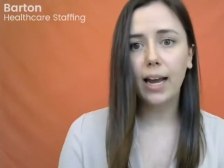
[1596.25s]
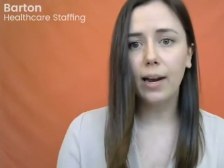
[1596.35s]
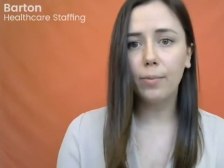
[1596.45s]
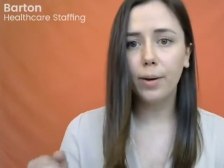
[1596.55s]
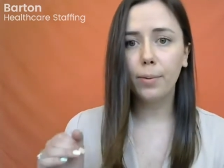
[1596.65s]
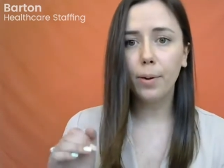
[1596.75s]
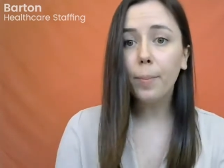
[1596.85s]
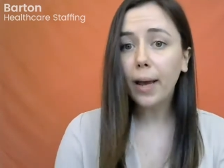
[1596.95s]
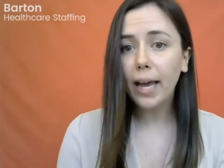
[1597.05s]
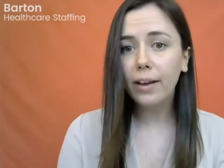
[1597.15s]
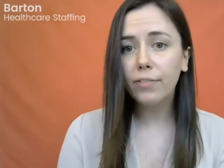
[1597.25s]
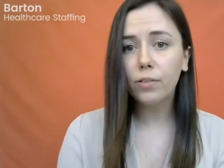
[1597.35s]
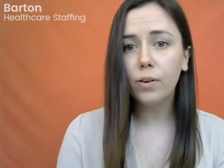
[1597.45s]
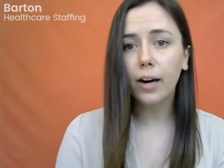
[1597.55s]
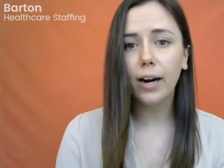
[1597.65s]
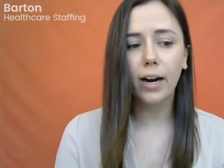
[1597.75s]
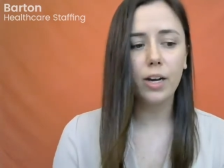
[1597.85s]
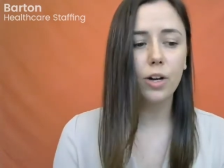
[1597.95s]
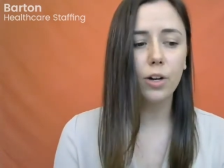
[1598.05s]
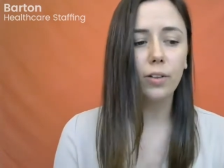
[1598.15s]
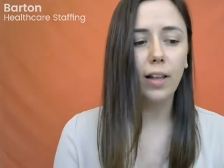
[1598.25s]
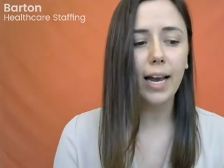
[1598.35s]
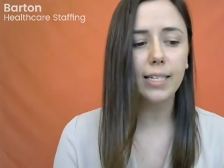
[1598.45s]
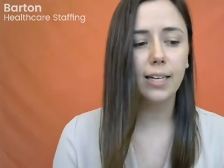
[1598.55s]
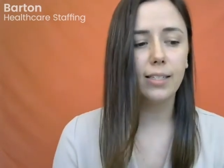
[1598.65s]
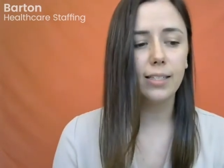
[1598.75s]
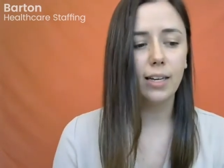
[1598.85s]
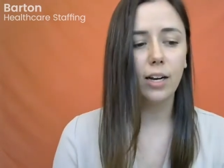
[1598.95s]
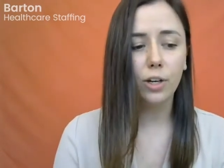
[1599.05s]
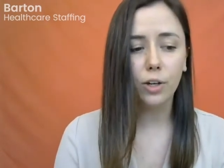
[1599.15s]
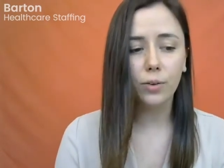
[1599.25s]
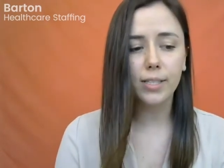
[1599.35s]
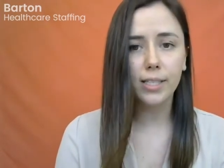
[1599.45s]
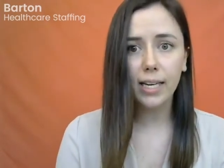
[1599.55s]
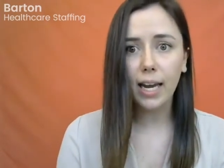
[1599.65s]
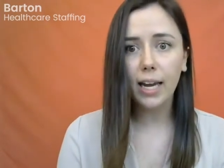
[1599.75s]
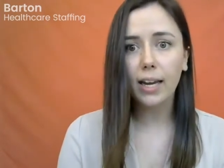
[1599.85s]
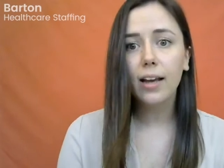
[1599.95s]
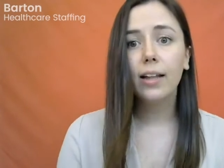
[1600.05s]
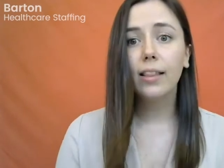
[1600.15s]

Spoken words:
and we will pay for a new license in a new state.